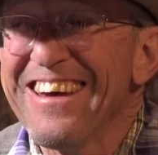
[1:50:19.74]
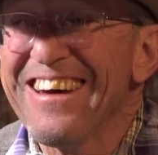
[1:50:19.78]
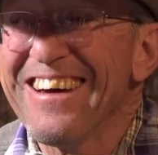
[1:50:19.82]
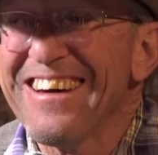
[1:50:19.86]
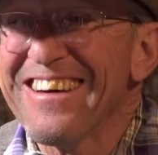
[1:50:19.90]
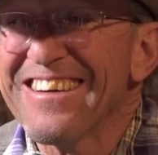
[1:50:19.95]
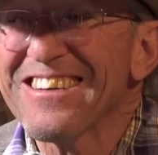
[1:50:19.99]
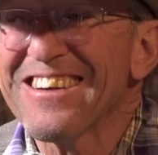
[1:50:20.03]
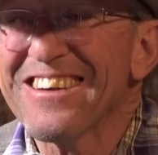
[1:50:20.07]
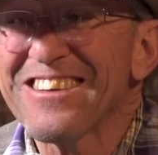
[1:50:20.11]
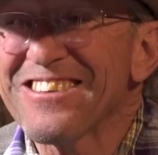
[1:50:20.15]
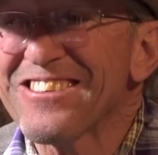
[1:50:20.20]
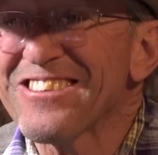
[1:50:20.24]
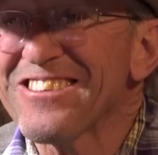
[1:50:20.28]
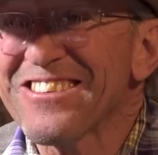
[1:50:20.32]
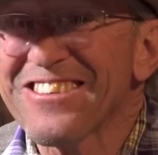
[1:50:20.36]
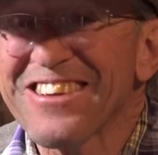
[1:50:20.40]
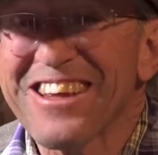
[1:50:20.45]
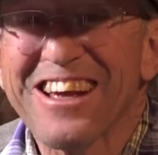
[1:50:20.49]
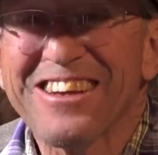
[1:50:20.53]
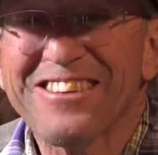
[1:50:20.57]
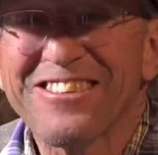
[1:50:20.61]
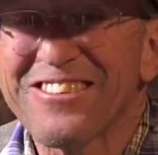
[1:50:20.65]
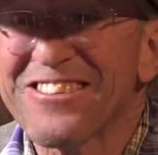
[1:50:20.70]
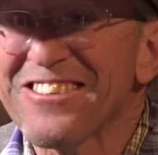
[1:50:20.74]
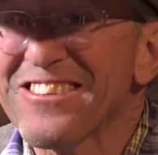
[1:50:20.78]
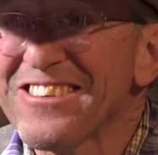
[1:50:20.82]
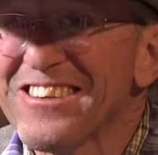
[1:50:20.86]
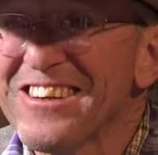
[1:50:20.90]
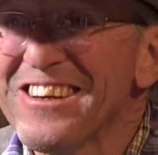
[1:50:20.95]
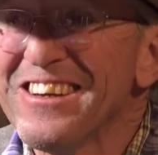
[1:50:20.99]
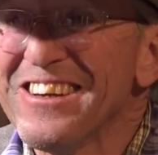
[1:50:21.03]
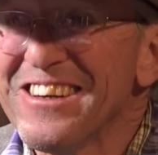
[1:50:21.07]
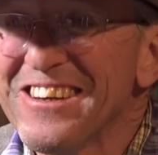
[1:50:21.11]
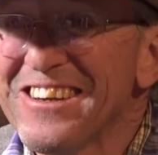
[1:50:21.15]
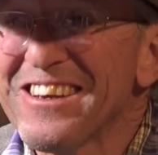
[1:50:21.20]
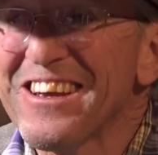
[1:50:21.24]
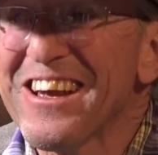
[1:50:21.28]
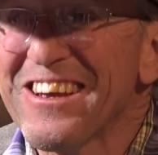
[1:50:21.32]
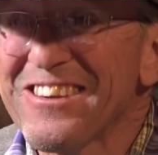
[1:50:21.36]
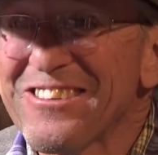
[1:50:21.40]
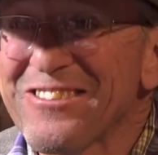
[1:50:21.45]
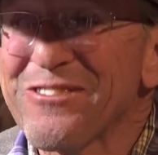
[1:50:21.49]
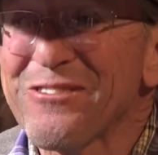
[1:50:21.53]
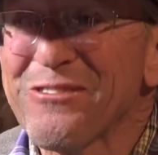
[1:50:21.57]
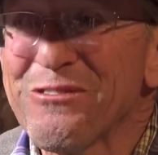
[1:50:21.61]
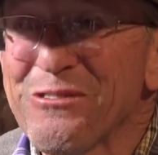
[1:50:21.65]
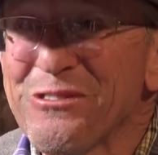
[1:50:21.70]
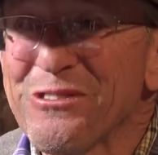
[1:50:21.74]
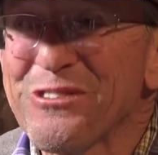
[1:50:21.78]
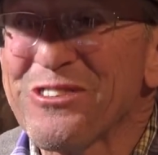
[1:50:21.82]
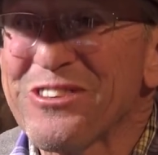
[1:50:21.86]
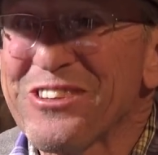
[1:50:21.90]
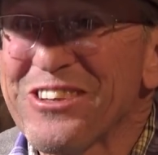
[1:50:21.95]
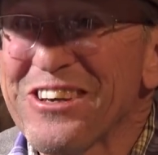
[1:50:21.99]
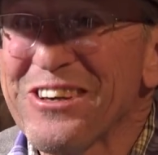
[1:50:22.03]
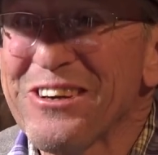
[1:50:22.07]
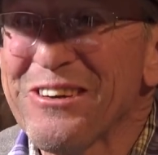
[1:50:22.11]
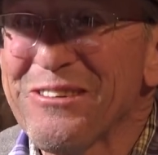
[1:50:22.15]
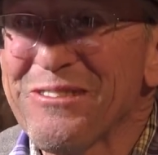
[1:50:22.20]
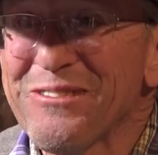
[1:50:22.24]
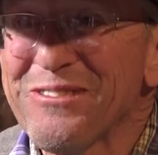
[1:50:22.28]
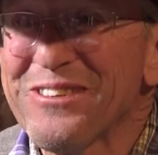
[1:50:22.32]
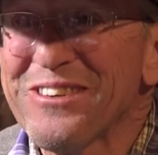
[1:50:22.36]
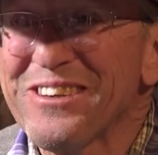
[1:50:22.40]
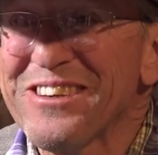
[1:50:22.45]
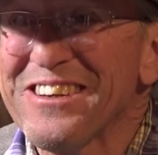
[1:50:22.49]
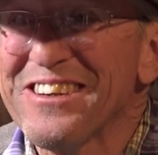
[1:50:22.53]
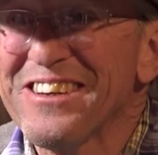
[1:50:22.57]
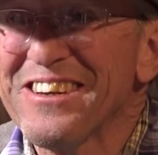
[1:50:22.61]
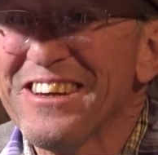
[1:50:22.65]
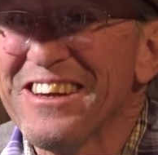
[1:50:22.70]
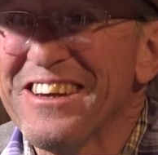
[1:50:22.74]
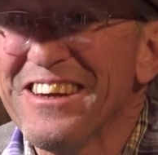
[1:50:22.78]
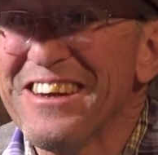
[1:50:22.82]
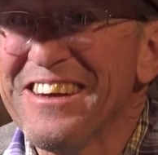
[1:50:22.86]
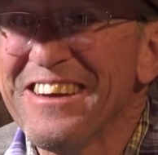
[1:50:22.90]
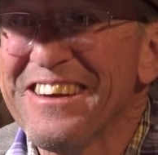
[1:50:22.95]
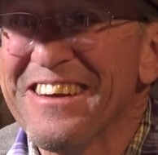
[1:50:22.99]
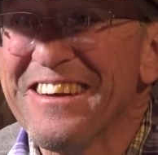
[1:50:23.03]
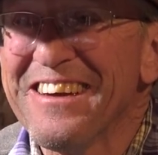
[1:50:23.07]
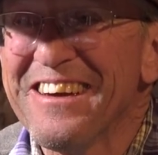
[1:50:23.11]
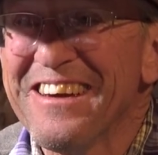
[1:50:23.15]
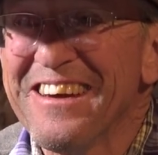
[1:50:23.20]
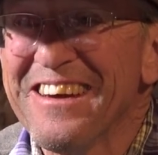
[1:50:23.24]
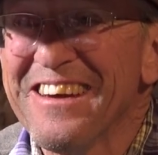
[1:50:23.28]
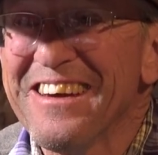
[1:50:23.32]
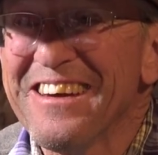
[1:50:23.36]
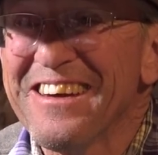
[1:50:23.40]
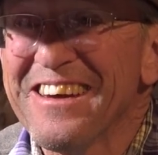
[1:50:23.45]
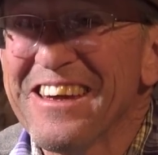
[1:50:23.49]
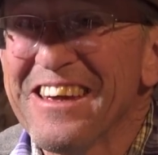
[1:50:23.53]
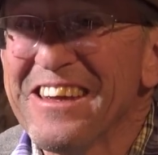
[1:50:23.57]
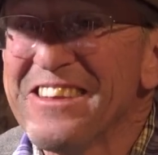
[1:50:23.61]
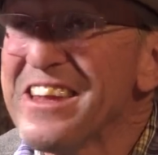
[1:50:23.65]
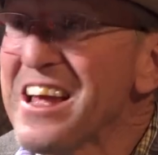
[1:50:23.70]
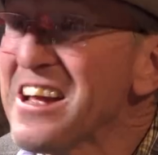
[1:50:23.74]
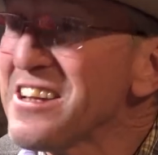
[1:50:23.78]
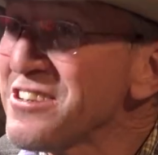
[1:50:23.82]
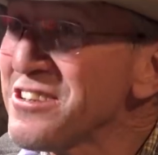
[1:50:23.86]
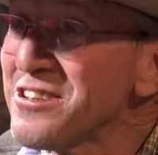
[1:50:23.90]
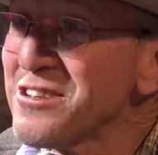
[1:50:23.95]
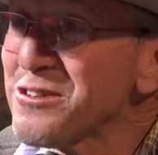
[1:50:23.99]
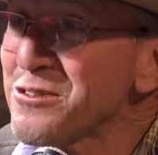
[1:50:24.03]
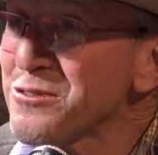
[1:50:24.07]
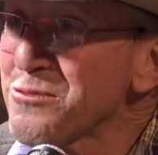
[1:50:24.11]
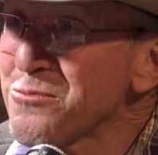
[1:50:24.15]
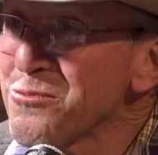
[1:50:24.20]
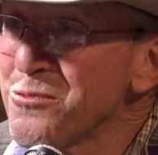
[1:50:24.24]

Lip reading: Yeah, that's cool stuff. And that's